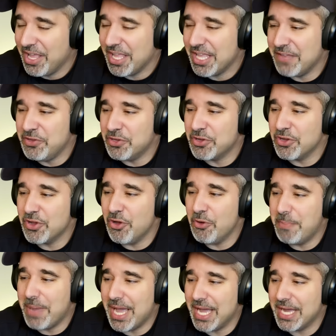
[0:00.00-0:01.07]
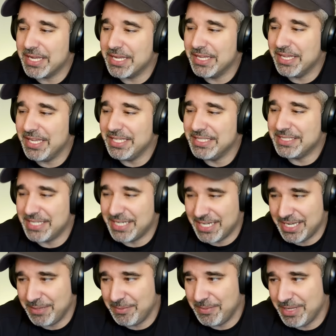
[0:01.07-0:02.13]
if you can go back in
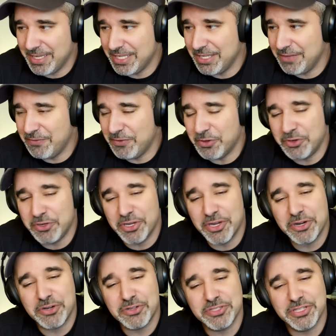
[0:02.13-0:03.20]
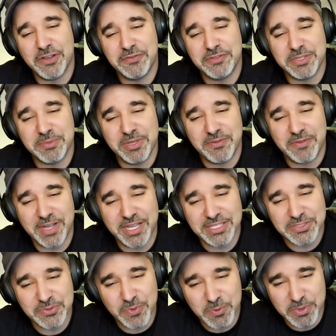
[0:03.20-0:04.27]
time and give your younger self some
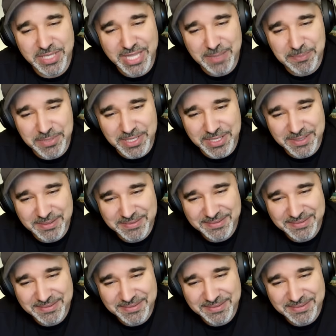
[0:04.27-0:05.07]
advice, what would that be?